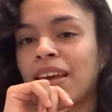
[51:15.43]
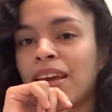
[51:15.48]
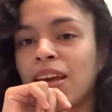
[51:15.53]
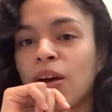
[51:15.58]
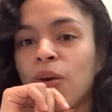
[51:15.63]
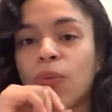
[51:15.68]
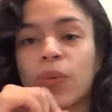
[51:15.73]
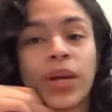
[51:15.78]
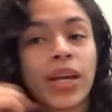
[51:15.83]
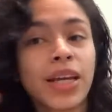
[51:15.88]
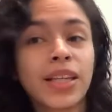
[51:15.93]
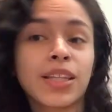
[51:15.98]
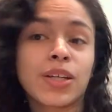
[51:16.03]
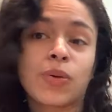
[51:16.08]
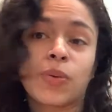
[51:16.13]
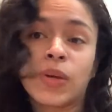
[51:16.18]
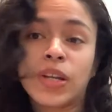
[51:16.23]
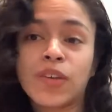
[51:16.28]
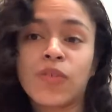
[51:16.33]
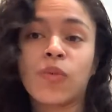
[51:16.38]
we get the
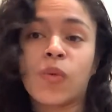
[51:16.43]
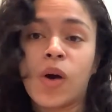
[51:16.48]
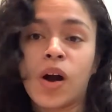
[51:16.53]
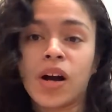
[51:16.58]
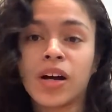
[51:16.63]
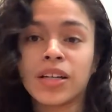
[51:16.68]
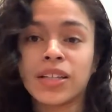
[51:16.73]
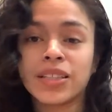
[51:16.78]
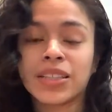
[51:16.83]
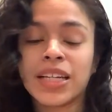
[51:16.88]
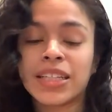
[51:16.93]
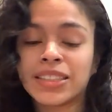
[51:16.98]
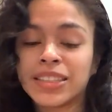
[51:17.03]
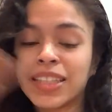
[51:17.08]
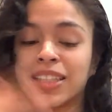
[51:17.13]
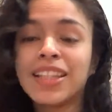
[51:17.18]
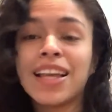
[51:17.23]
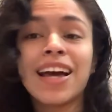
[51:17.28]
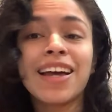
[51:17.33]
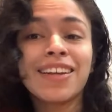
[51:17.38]
Queen of Wands. And
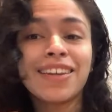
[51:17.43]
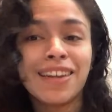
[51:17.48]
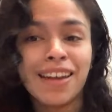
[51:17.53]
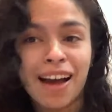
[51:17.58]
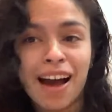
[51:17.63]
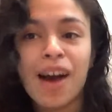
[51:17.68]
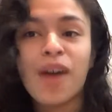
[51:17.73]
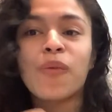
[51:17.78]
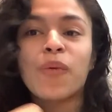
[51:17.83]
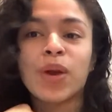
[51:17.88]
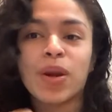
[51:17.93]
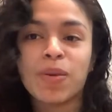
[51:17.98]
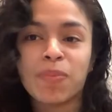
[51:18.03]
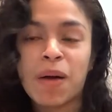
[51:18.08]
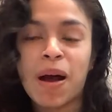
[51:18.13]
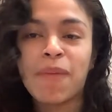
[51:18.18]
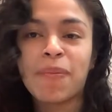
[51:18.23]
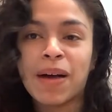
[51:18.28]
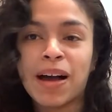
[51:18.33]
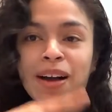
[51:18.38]
did that not want to
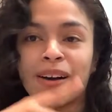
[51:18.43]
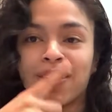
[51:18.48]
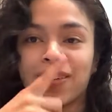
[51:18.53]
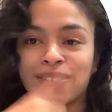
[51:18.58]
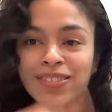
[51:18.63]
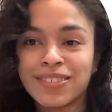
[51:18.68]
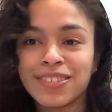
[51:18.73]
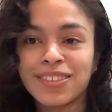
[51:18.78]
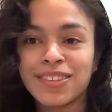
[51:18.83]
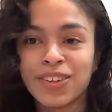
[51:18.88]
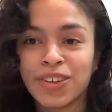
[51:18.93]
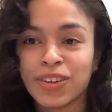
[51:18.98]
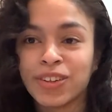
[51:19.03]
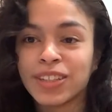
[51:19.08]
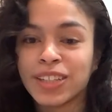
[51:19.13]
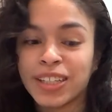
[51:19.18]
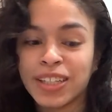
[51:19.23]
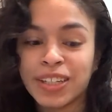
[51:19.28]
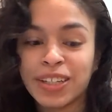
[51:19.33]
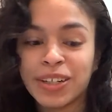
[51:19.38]
pop out
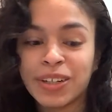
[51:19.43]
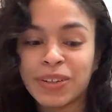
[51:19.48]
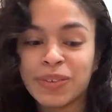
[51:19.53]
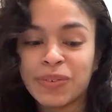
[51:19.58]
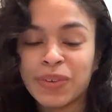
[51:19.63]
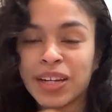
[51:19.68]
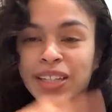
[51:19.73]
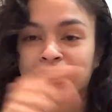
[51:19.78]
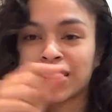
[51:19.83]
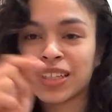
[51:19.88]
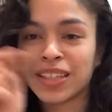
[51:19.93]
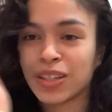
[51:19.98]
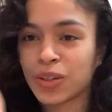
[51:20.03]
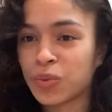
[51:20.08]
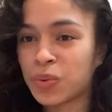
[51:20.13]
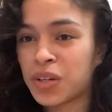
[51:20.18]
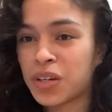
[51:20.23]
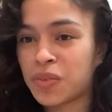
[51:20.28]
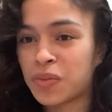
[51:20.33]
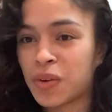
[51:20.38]
earlier when I said the
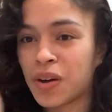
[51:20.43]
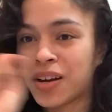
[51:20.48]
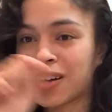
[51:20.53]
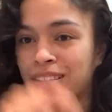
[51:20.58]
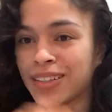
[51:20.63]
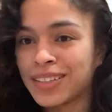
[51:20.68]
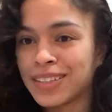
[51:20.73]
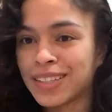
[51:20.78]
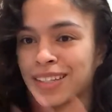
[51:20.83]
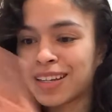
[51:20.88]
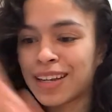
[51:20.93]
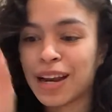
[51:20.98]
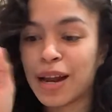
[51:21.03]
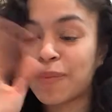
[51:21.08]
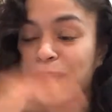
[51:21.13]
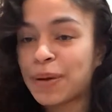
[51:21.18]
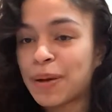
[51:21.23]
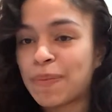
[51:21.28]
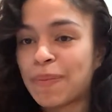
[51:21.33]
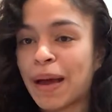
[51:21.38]
Queen of Wands? And then I
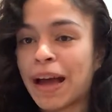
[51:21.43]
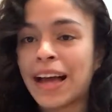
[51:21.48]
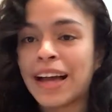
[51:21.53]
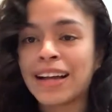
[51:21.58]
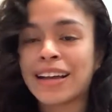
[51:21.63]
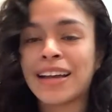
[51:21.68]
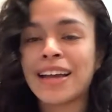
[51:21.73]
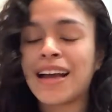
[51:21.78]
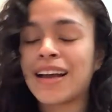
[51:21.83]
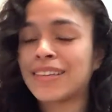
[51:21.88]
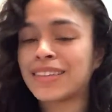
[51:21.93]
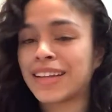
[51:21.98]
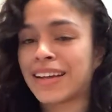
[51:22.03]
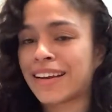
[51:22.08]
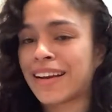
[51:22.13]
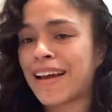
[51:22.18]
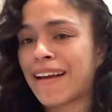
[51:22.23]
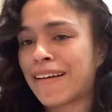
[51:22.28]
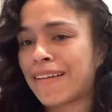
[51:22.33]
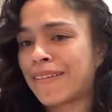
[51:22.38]
put it back. I was like,
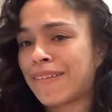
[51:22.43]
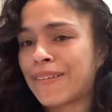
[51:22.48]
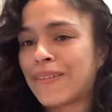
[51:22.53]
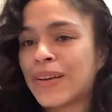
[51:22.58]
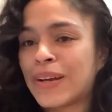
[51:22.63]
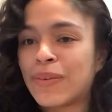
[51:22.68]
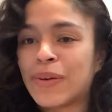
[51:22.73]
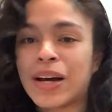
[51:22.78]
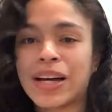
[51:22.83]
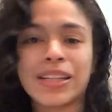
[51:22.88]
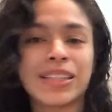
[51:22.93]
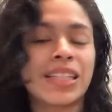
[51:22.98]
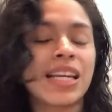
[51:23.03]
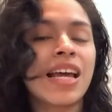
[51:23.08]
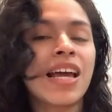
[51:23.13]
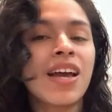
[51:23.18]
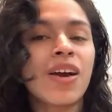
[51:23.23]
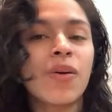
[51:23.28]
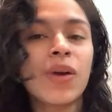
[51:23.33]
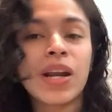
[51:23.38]
nah, Queen of Wands.
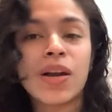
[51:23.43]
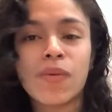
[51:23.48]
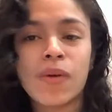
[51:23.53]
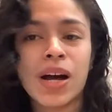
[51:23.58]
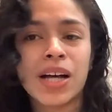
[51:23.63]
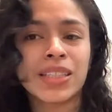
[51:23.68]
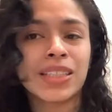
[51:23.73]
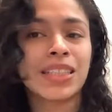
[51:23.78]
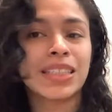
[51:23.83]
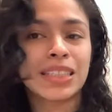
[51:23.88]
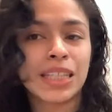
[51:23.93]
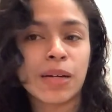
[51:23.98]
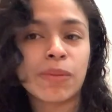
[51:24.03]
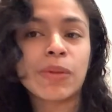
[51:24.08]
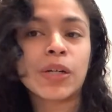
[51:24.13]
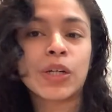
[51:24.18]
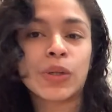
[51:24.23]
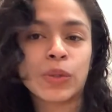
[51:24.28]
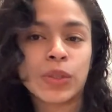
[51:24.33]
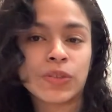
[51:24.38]
Queen of Wands is
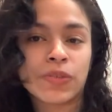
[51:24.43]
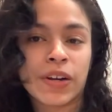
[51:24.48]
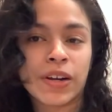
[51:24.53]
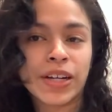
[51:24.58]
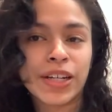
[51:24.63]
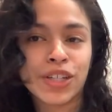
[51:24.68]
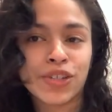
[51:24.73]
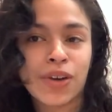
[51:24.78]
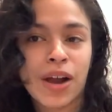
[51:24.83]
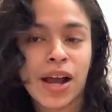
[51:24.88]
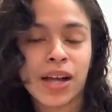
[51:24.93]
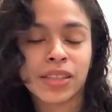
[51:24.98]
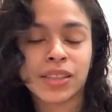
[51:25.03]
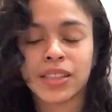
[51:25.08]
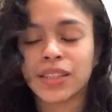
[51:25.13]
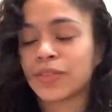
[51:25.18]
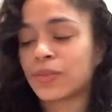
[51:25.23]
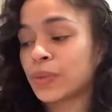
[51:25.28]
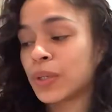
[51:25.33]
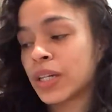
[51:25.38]
someone who is very
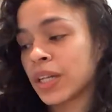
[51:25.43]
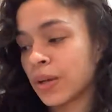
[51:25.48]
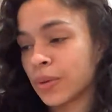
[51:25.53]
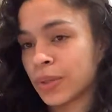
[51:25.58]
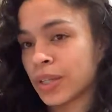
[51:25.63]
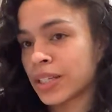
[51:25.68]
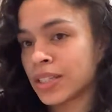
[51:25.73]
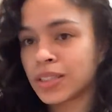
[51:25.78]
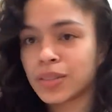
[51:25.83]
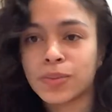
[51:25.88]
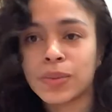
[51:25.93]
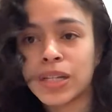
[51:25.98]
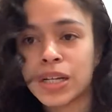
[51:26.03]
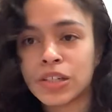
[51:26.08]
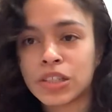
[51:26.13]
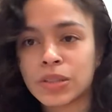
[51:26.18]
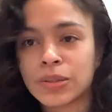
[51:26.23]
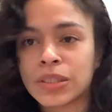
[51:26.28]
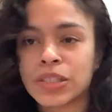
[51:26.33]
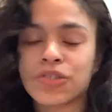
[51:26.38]
attractive. We know this. We know
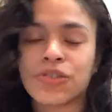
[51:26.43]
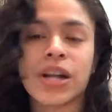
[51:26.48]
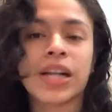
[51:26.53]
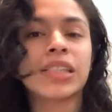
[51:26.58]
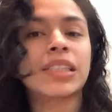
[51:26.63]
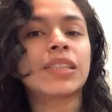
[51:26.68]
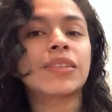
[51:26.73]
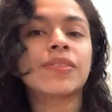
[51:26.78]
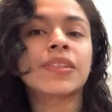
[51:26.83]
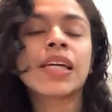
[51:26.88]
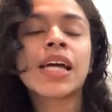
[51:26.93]
she was attractive.